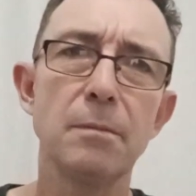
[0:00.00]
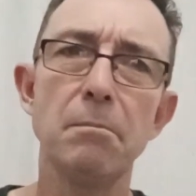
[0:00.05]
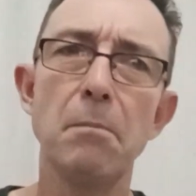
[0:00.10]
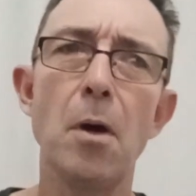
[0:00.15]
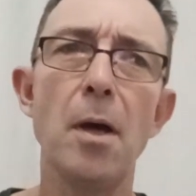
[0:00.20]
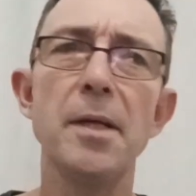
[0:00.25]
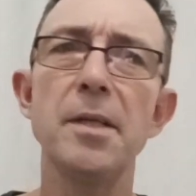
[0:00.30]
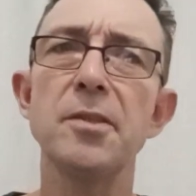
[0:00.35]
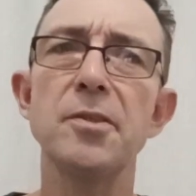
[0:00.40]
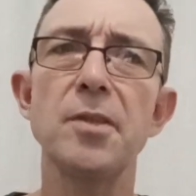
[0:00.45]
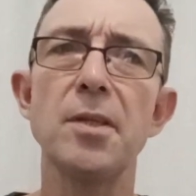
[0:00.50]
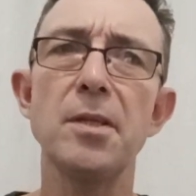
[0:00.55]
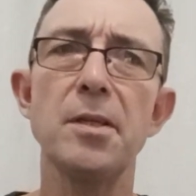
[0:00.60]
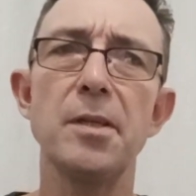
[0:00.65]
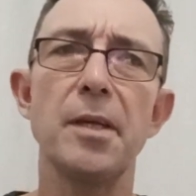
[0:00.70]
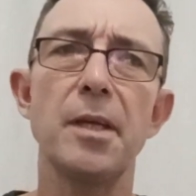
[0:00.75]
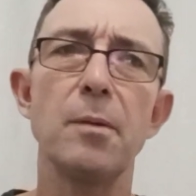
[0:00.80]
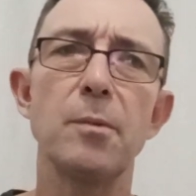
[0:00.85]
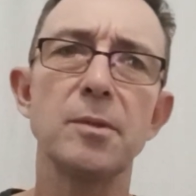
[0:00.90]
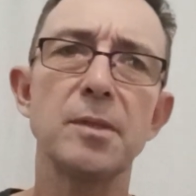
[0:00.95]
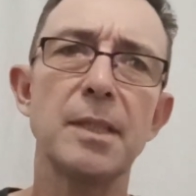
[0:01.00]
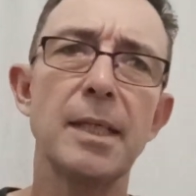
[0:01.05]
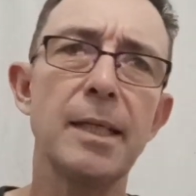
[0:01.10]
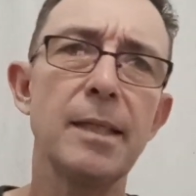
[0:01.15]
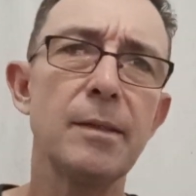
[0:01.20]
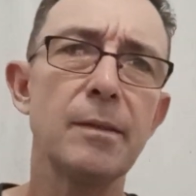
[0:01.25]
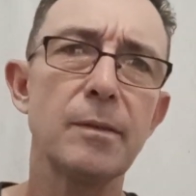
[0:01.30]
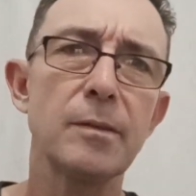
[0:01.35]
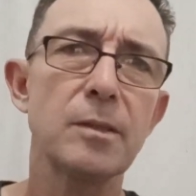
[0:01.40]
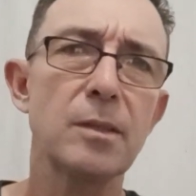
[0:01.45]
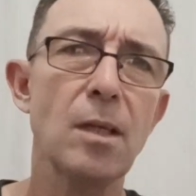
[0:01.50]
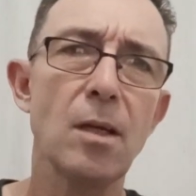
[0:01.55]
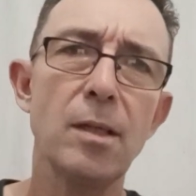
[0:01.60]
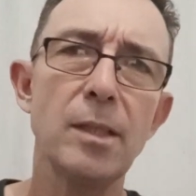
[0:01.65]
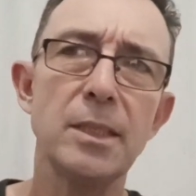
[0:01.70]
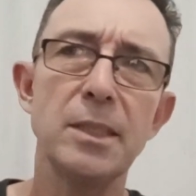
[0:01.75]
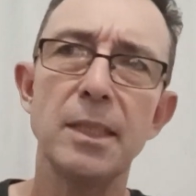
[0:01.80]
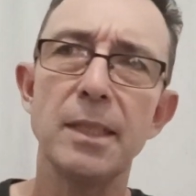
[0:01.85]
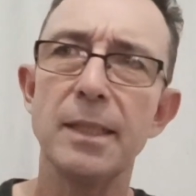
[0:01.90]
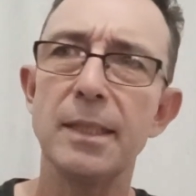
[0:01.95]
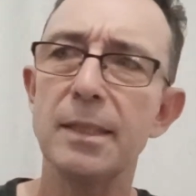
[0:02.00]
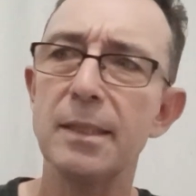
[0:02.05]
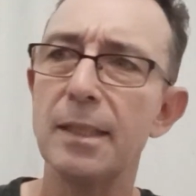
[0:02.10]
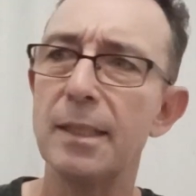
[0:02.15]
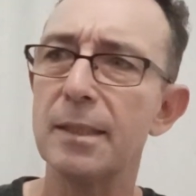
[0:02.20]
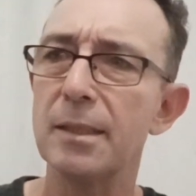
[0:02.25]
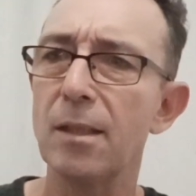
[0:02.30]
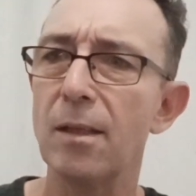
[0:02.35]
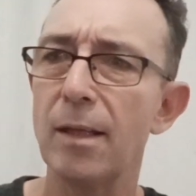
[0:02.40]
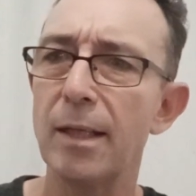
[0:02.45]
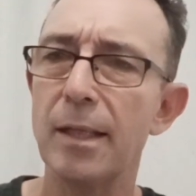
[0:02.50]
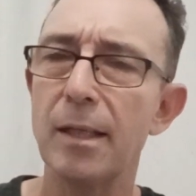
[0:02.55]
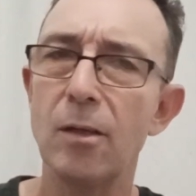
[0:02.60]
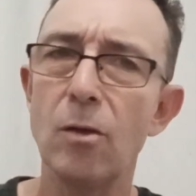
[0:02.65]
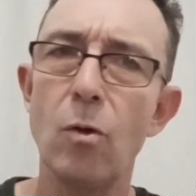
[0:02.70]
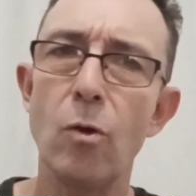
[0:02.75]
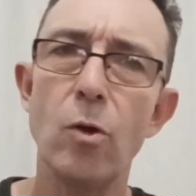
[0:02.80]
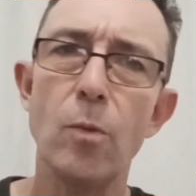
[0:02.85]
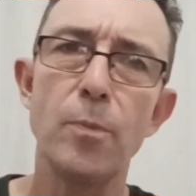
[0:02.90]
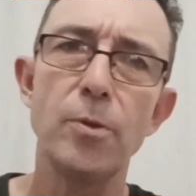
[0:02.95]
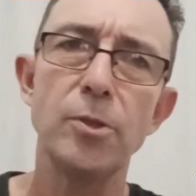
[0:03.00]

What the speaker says: -30 it was there. It was Daiching. It's like an oil